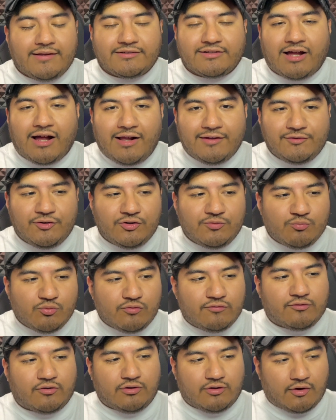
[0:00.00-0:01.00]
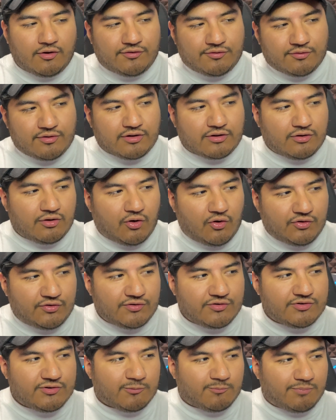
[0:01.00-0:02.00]
consoles move closer and
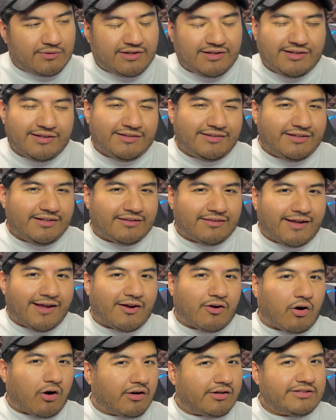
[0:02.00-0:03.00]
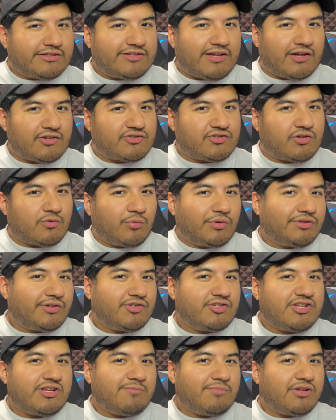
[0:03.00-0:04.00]
closer to PC-like architecture with their
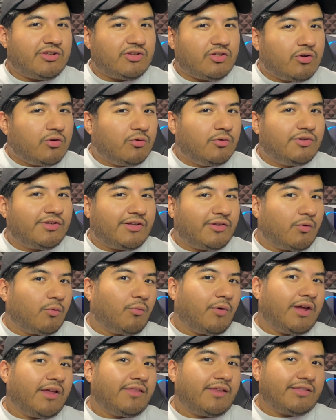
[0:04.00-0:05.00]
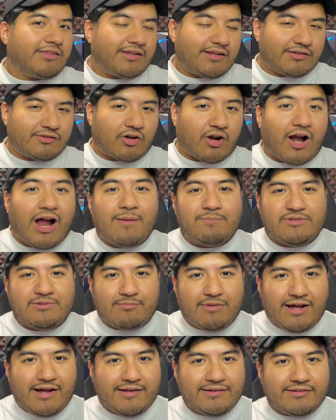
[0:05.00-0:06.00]
GPUs and the way that things are
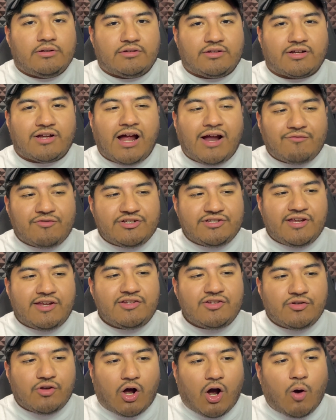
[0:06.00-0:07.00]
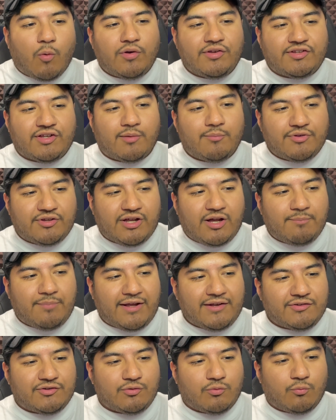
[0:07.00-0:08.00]
optimized, the conversation always comes up
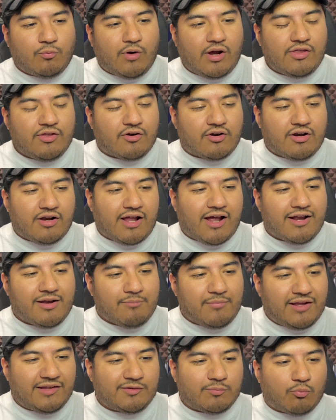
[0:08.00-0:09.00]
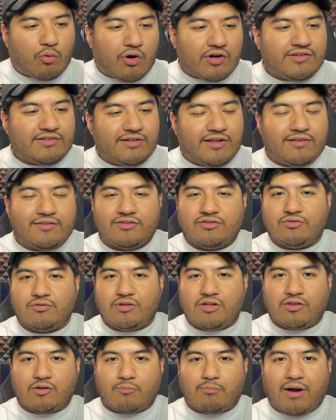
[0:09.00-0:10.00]
as to whether or not it makes more sense to
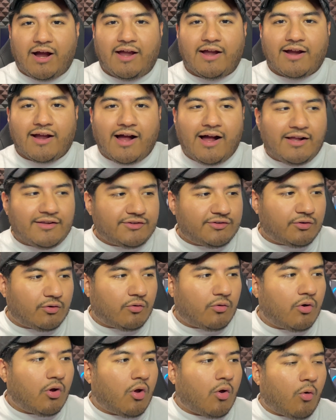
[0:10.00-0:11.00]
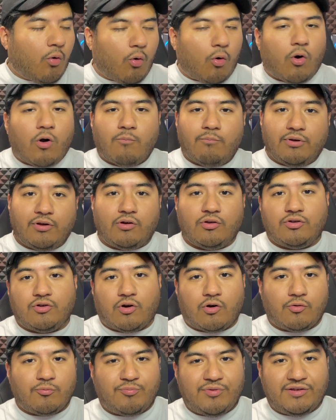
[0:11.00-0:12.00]
either buy a console or build
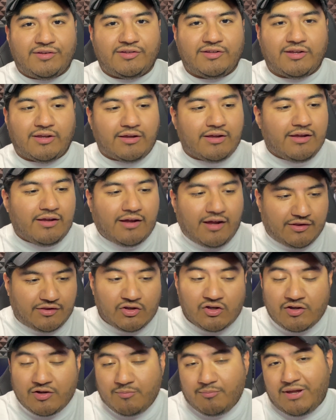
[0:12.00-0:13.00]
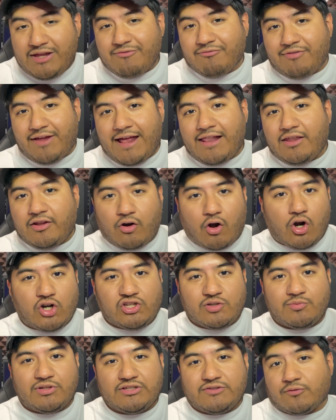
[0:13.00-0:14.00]
your own PC. I think you can make valid
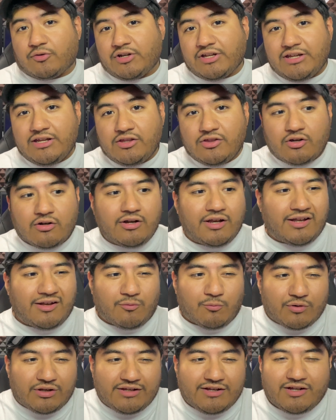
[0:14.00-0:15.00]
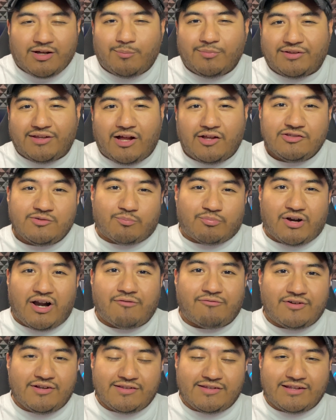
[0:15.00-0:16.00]
arguments for either, and it really comes down to
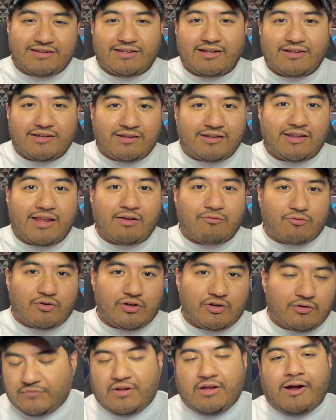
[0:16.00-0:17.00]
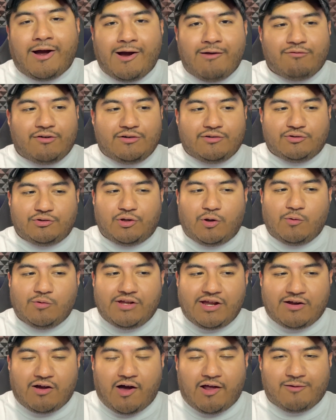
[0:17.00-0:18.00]
preference at the end of the day for you. However, don't
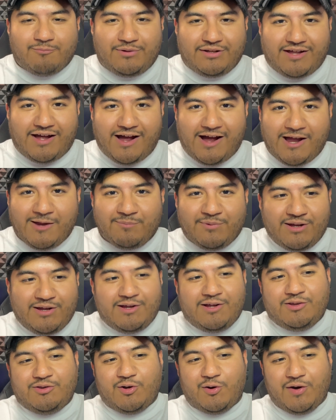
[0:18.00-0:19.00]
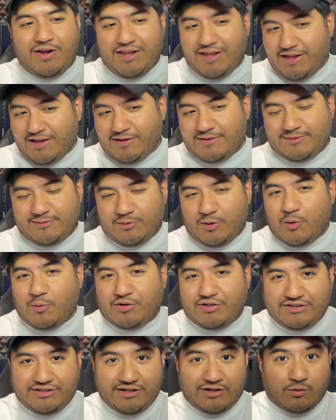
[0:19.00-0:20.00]
get caught up in the hype. There is no
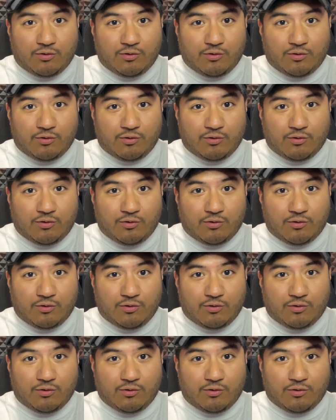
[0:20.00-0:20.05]
clear